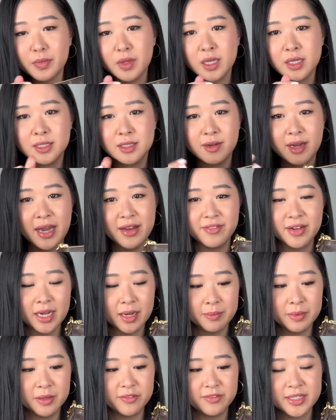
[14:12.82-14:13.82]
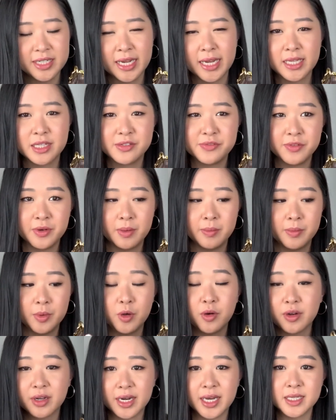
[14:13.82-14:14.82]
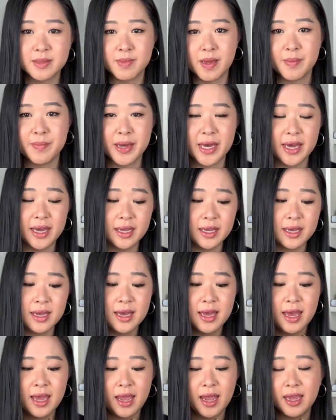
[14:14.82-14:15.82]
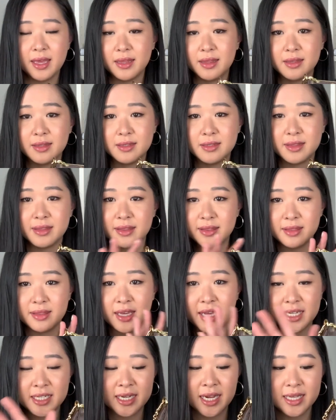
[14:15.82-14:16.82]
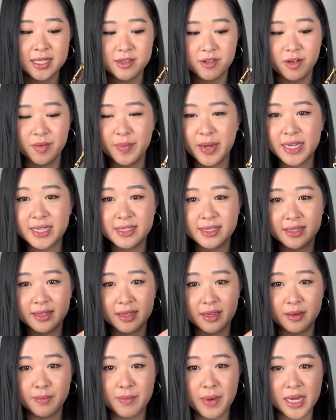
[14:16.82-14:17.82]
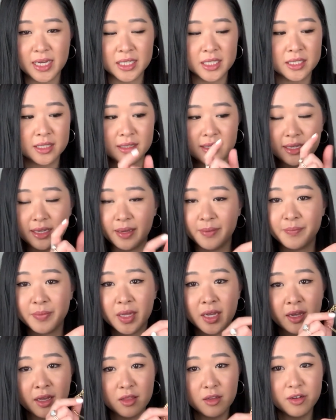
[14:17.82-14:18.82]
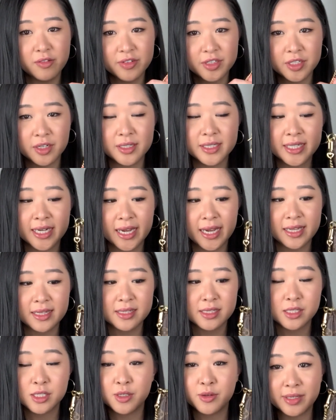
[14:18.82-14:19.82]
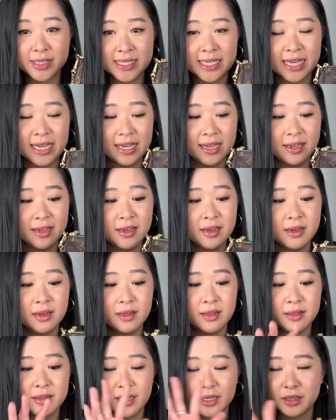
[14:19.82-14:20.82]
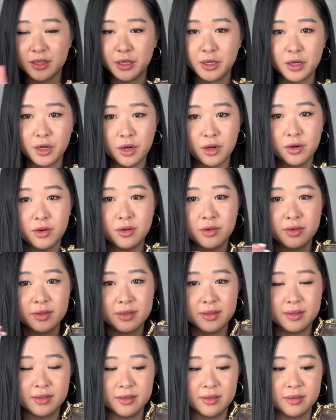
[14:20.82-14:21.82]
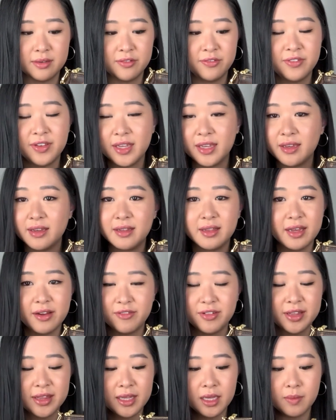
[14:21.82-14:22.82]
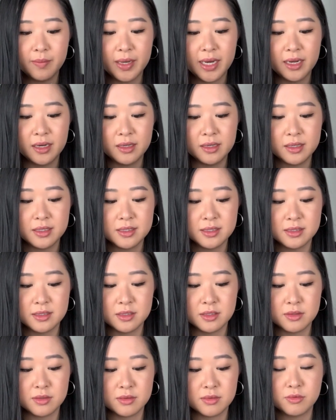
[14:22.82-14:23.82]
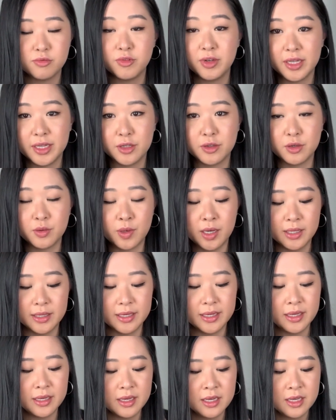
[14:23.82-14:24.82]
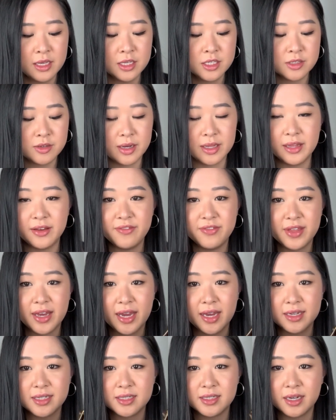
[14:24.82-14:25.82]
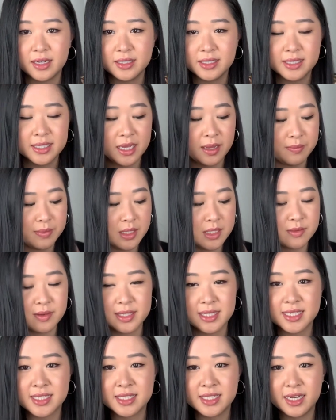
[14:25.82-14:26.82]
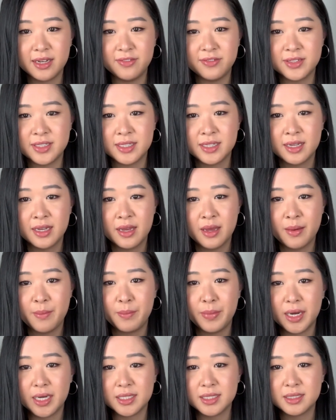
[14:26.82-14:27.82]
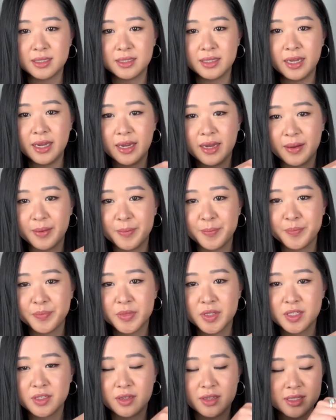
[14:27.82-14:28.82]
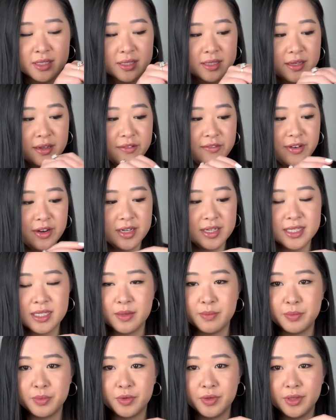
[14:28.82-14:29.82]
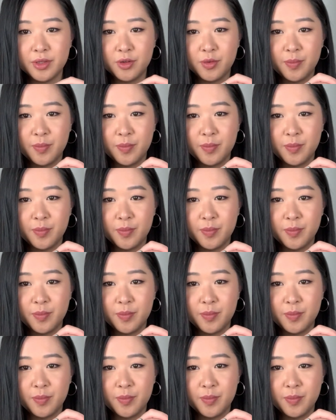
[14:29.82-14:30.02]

So I have a couple of chains from Organize My Bag, and their chains are amazing. They match the Louis Vuitton chains to a T. Like the gold, the feel, everything about it is just really good quality. So I love that. I just keep this one stuffed. But yeah, so it's just like a very simple little